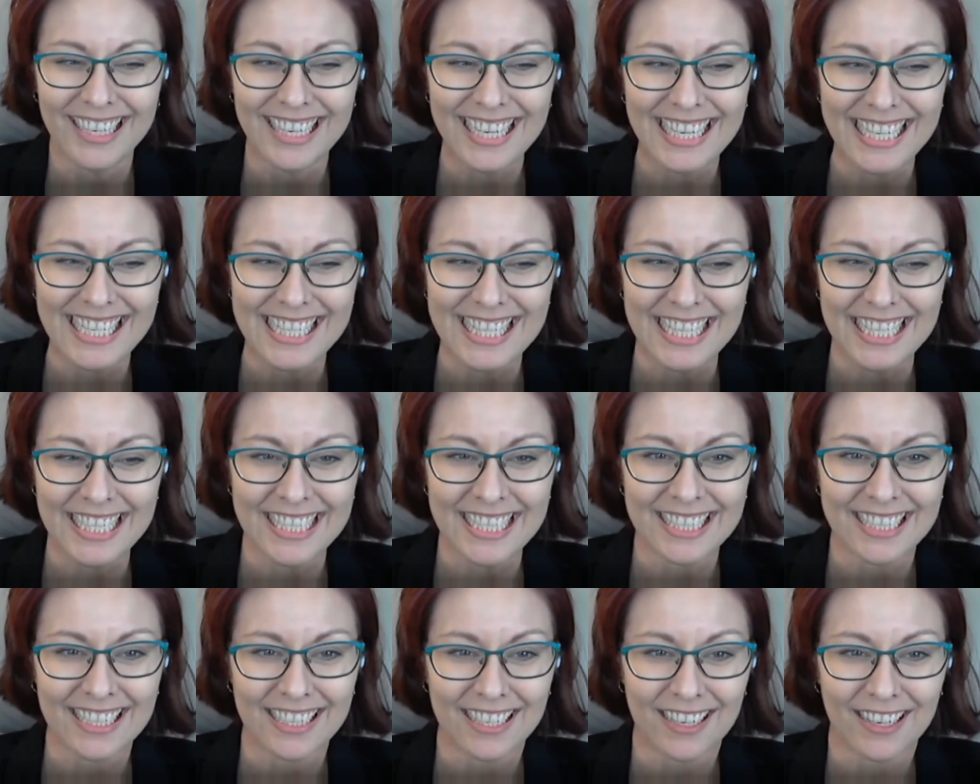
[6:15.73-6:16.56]
is
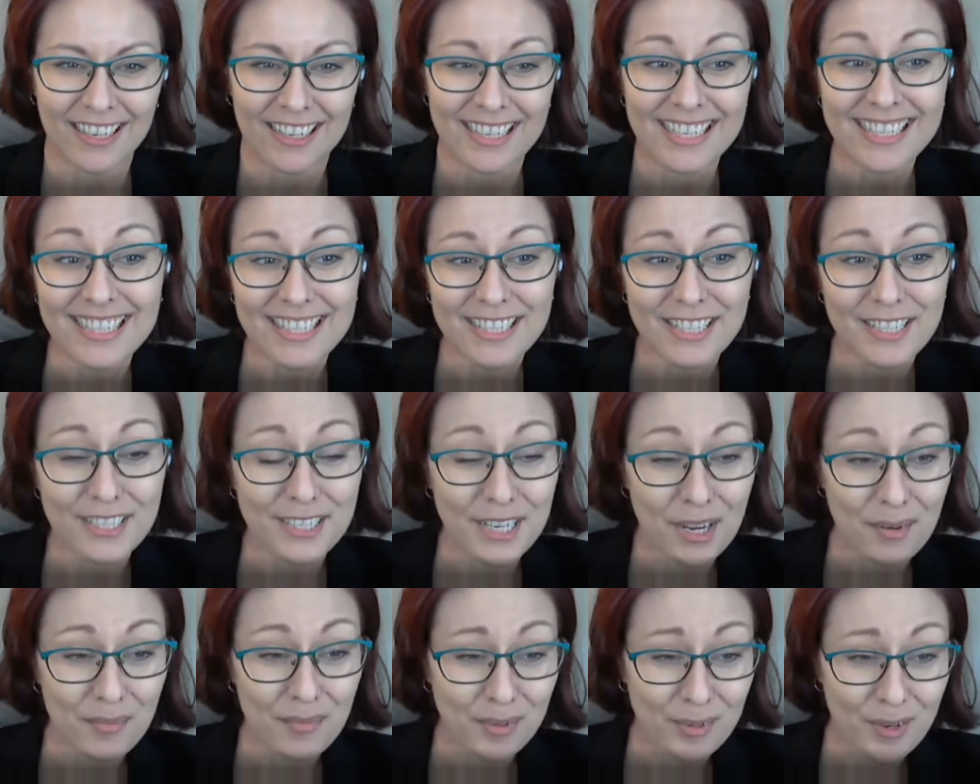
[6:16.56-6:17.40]
this a
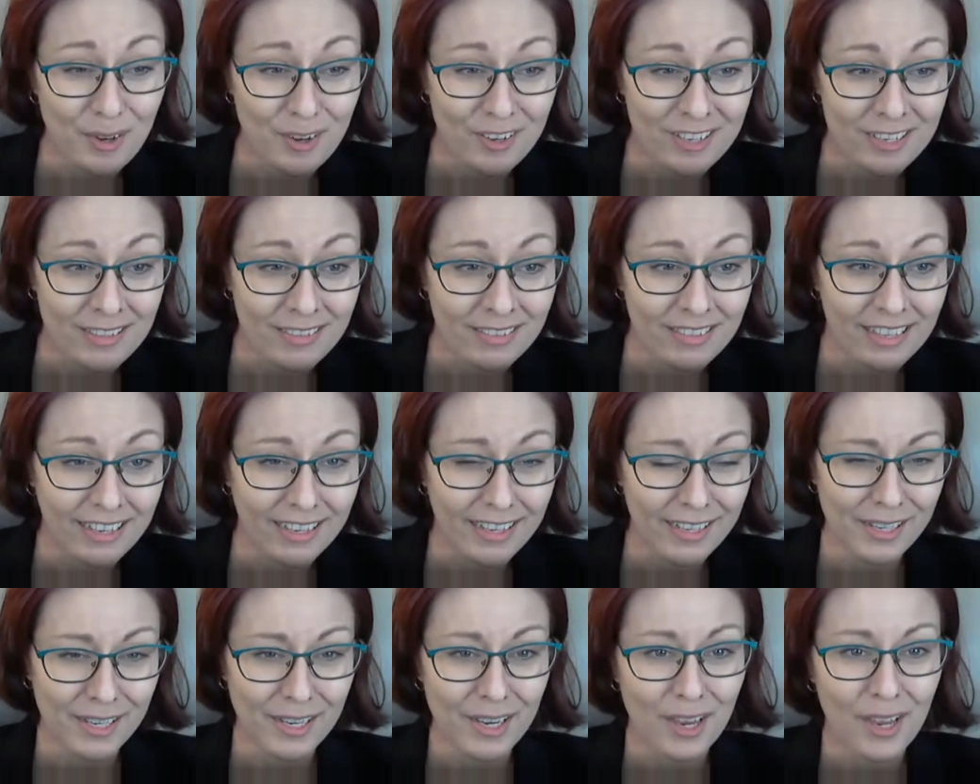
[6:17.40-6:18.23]
temporary
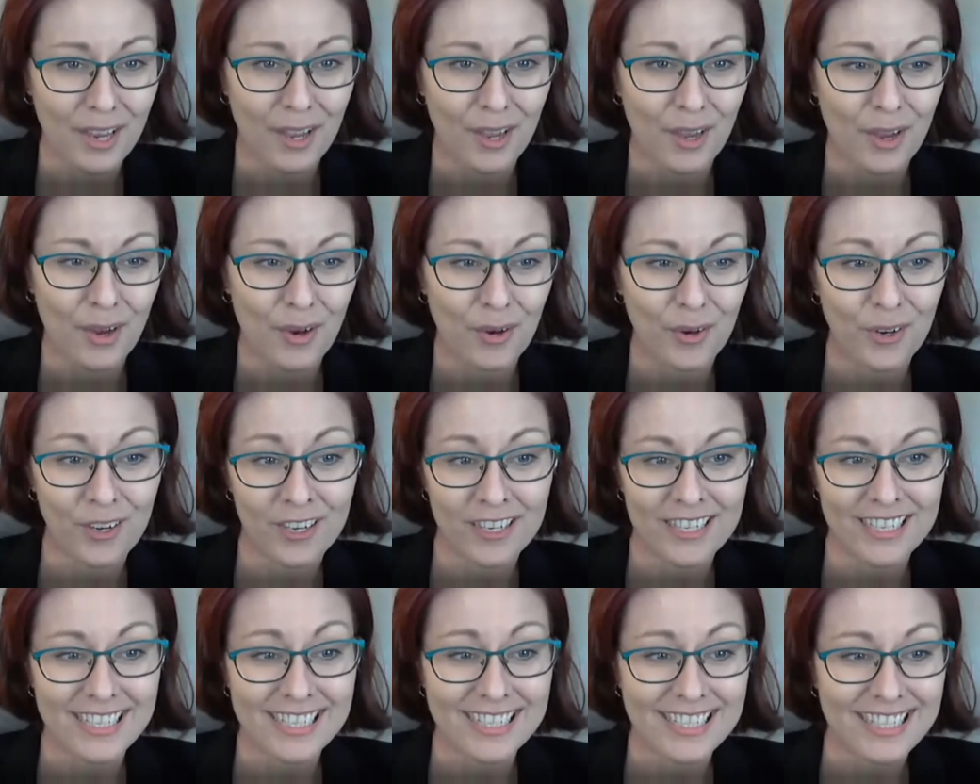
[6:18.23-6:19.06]
thing, or
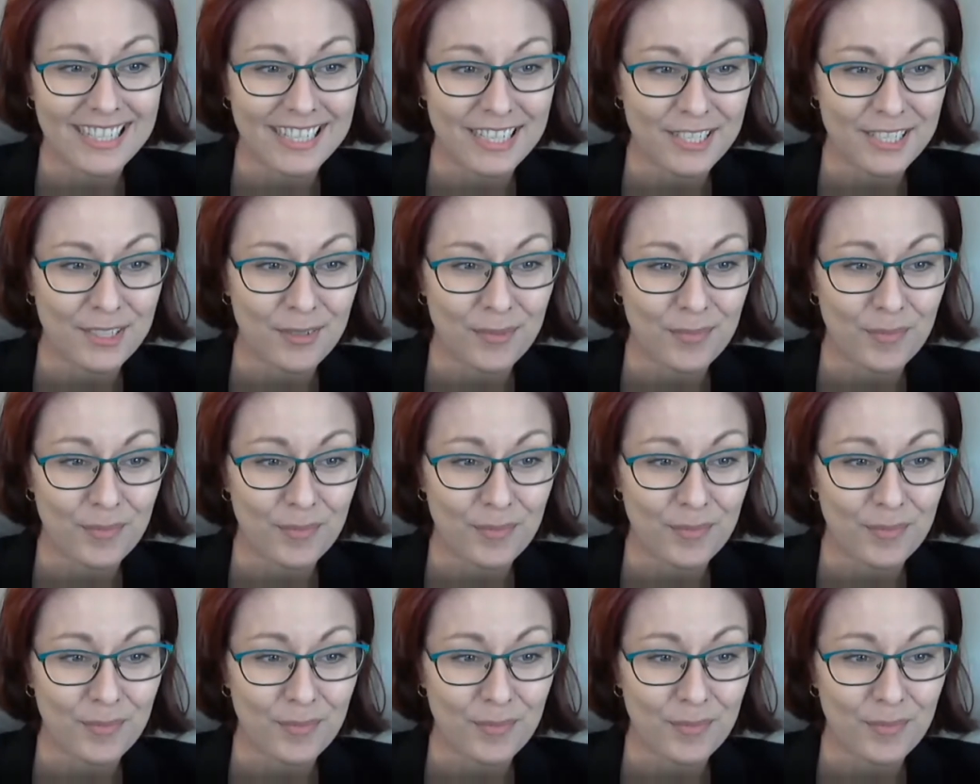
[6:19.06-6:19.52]
is this